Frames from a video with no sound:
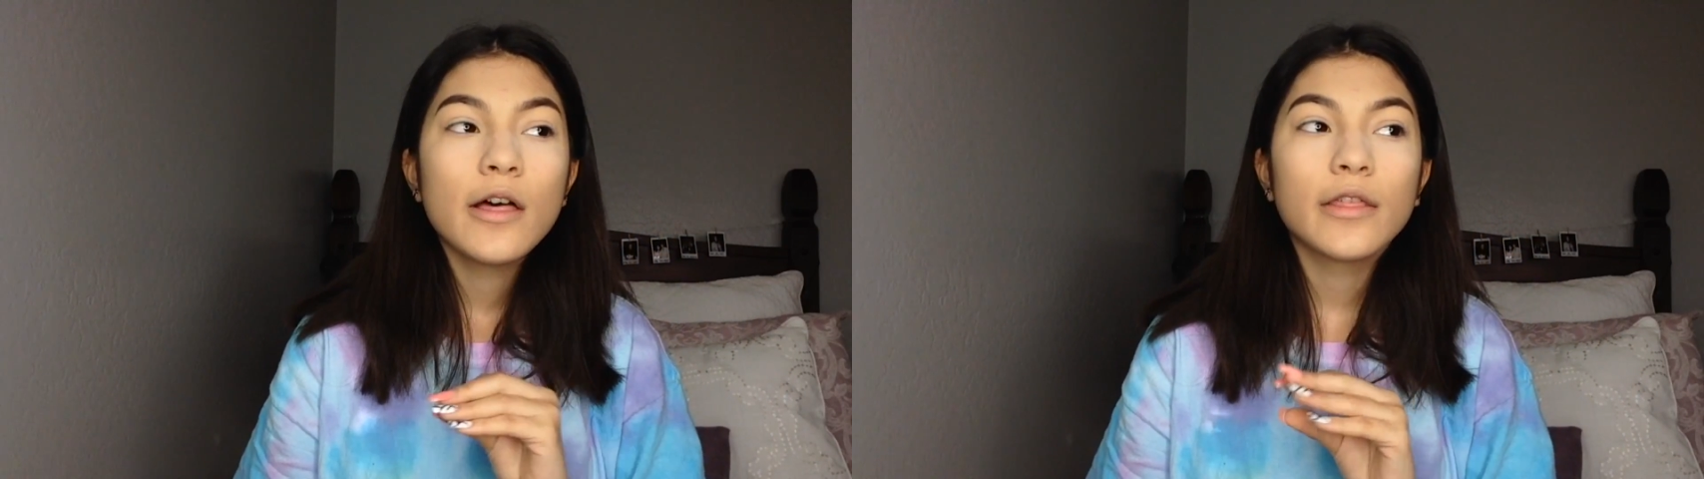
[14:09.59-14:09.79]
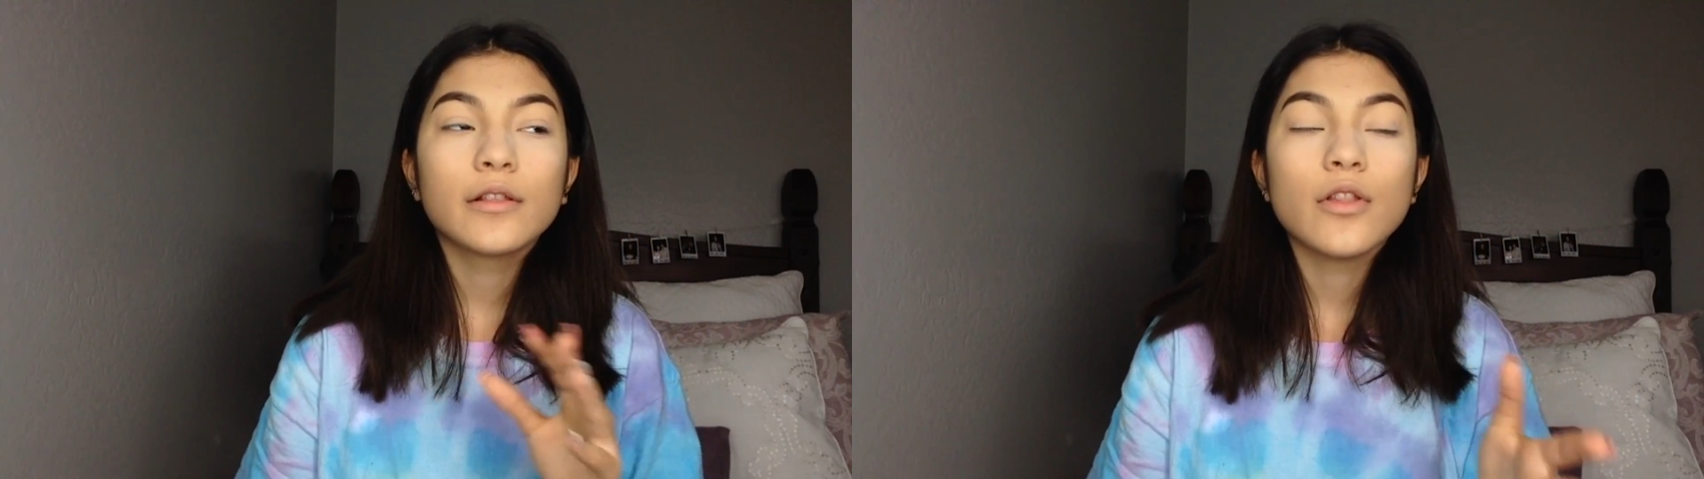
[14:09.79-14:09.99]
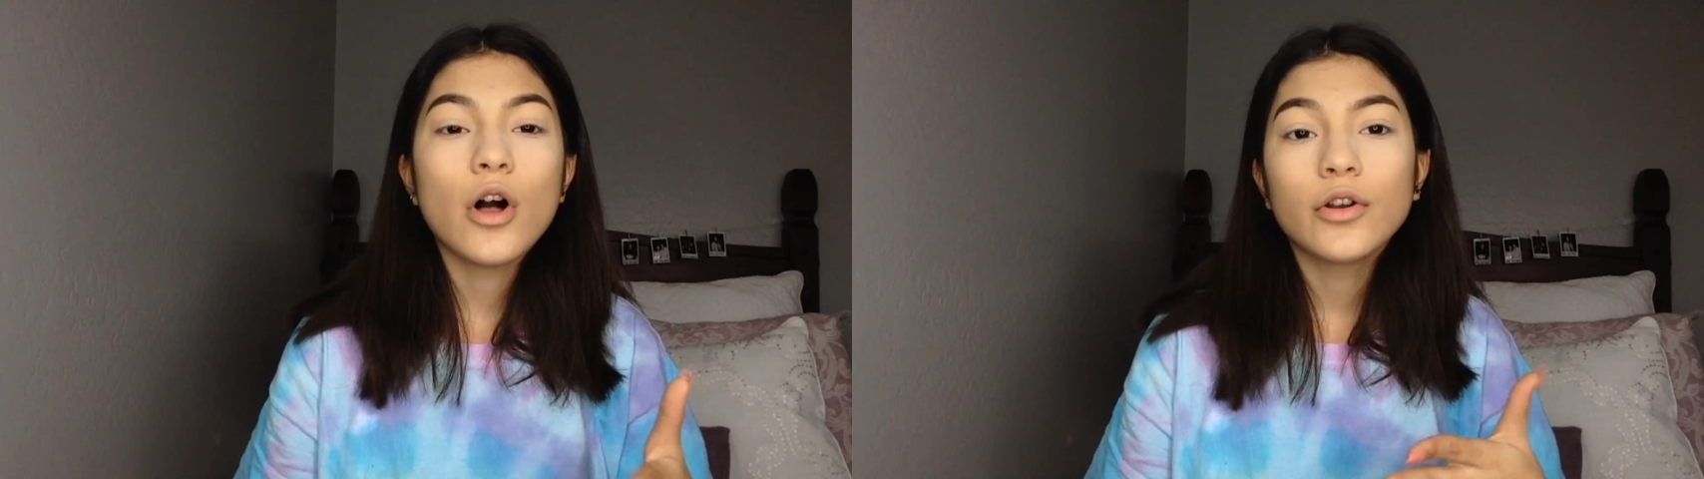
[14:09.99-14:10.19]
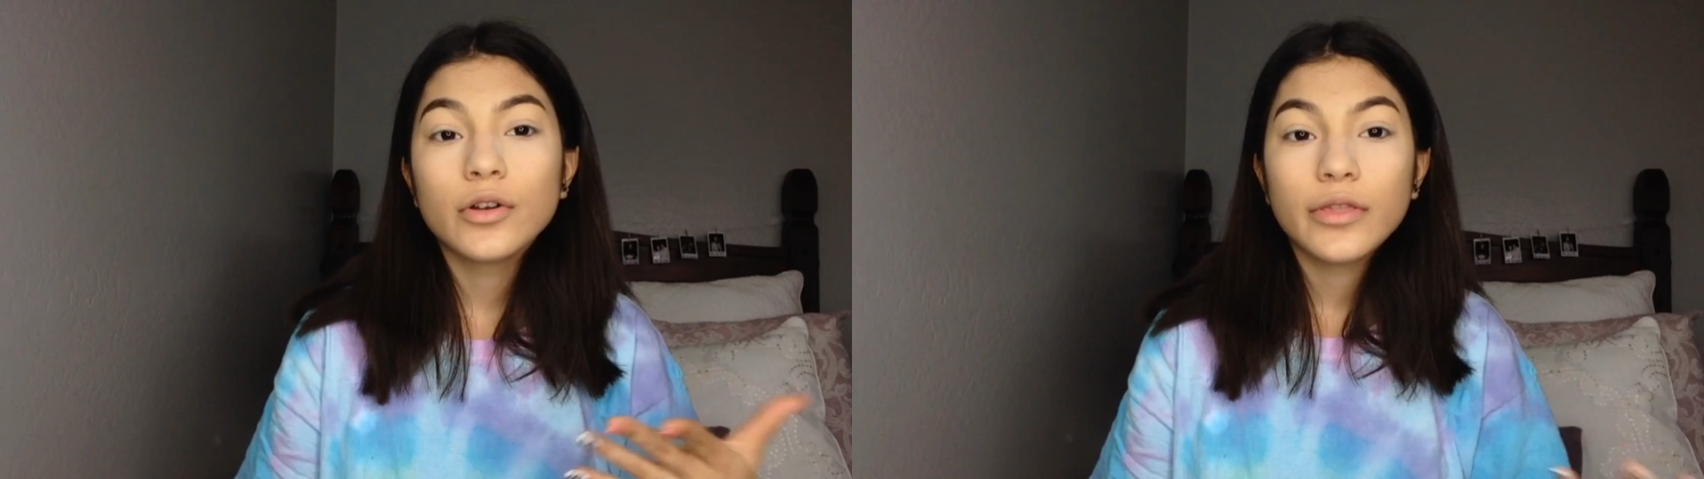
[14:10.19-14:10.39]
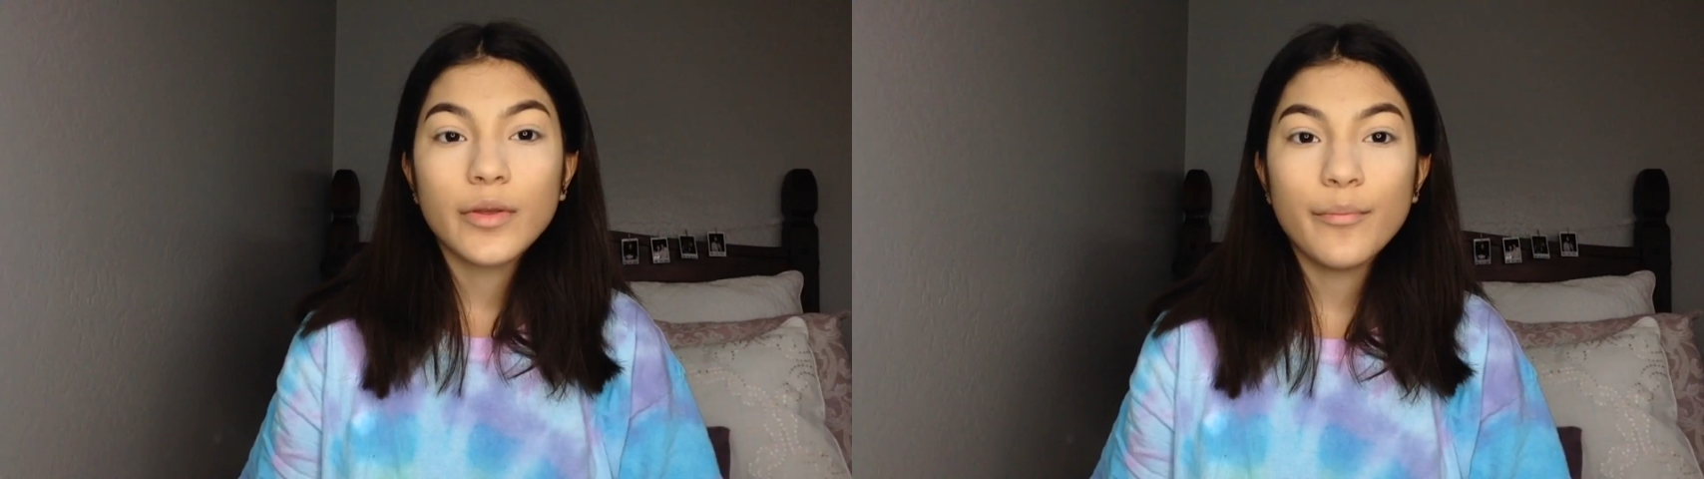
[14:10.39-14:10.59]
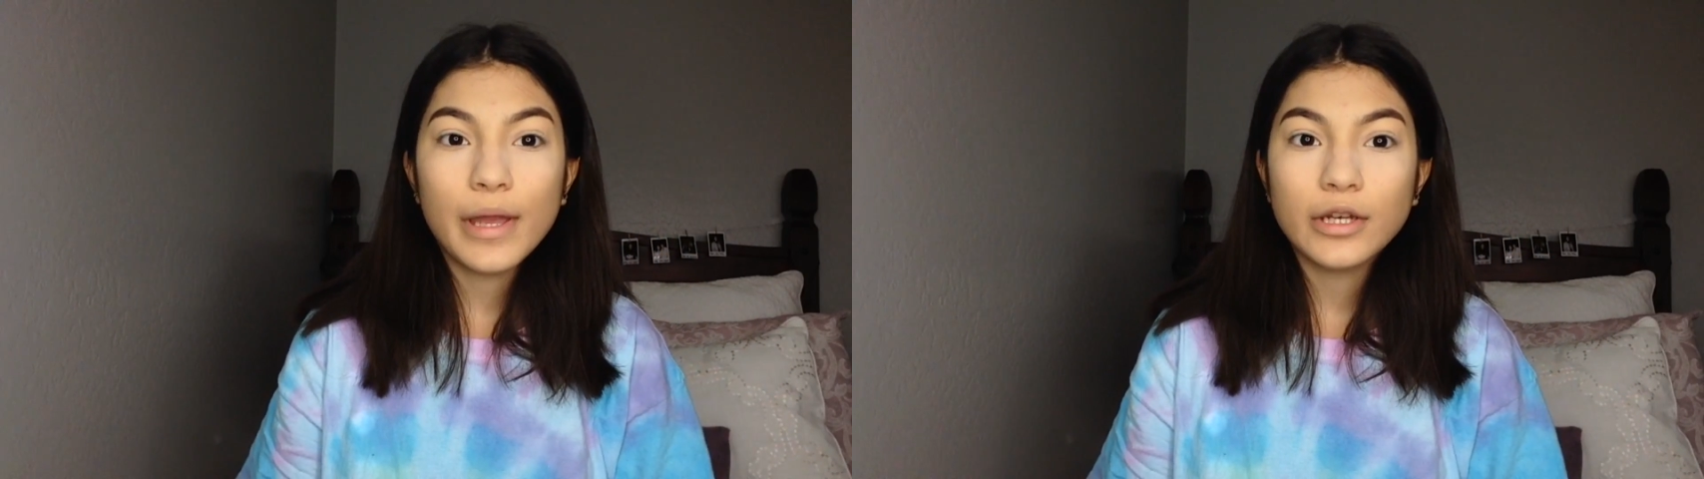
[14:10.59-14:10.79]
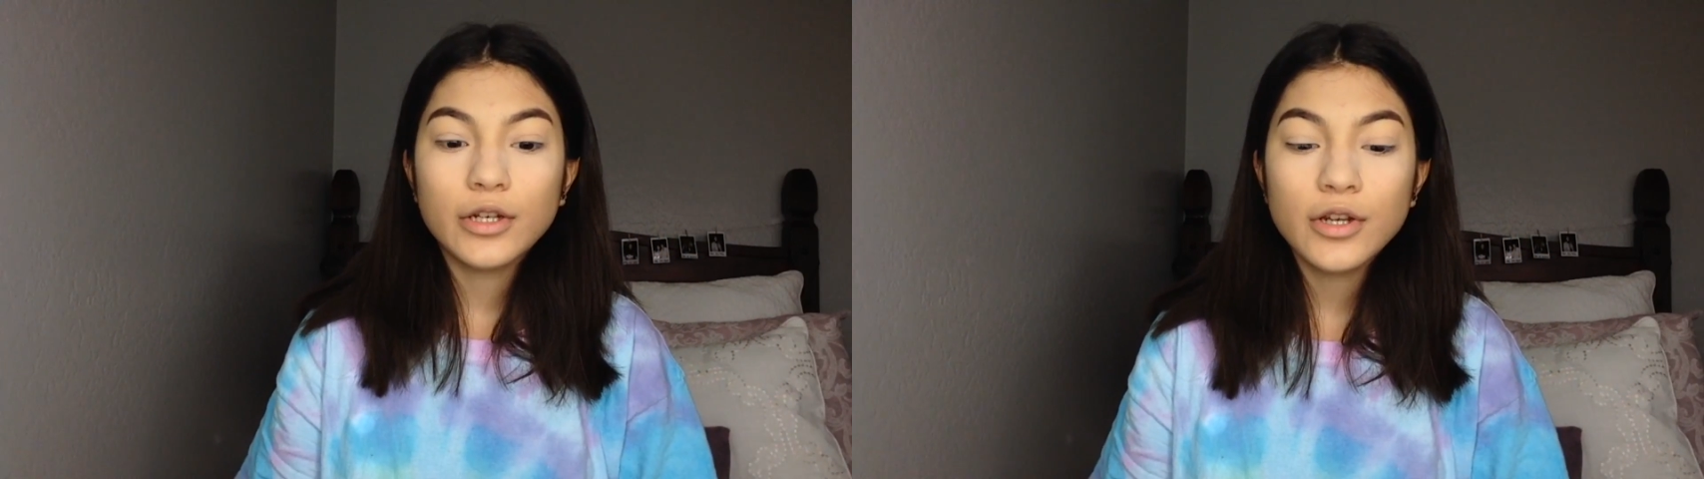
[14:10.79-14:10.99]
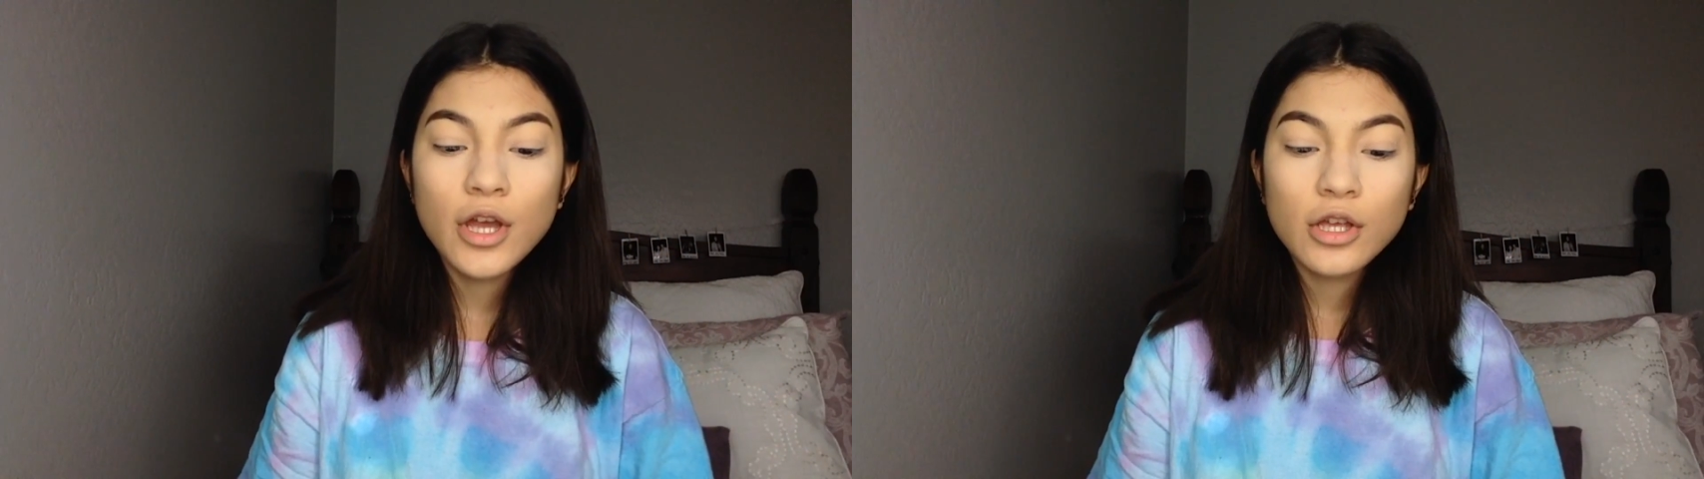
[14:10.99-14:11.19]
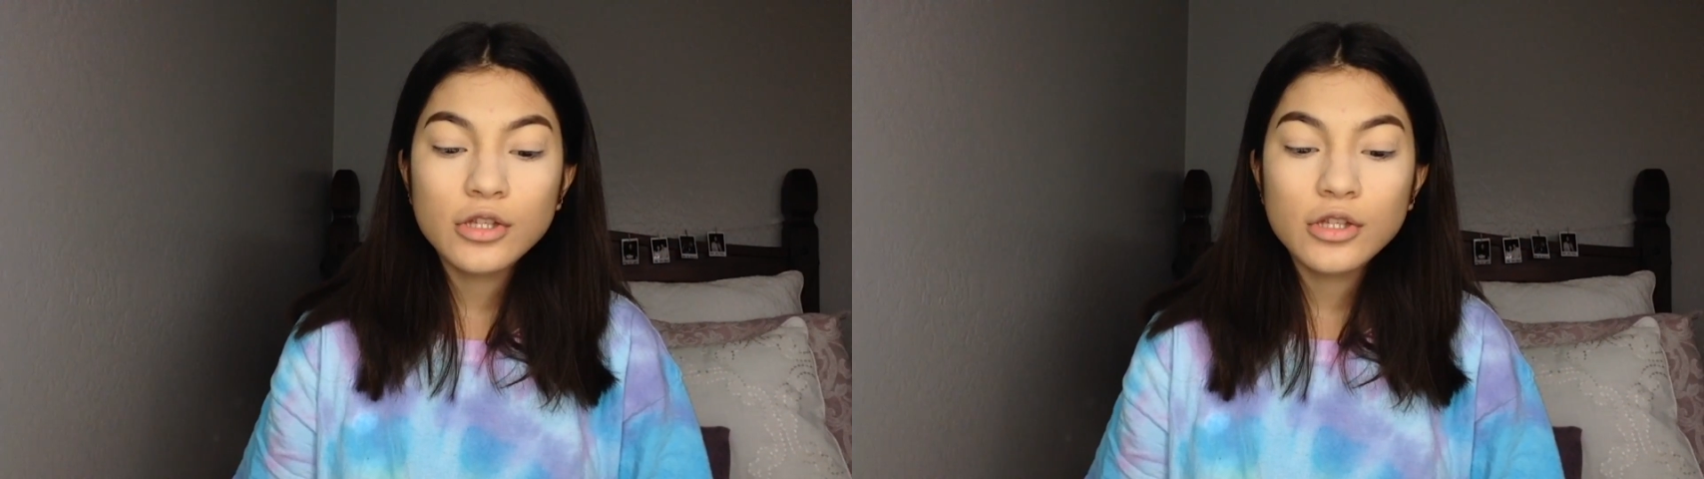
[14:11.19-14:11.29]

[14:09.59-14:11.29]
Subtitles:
the longer the better.